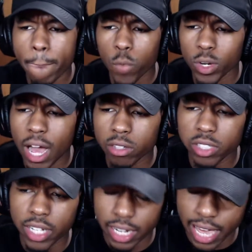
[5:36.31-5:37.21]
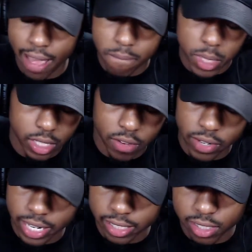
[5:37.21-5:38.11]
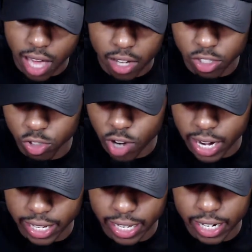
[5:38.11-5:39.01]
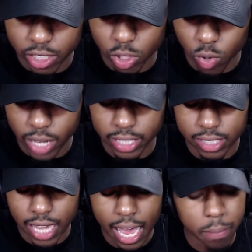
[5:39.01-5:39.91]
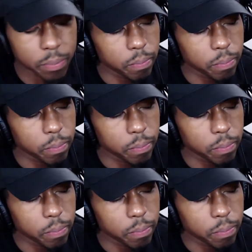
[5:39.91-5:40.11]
When I was looking at dividend stocks to try to get into at the time,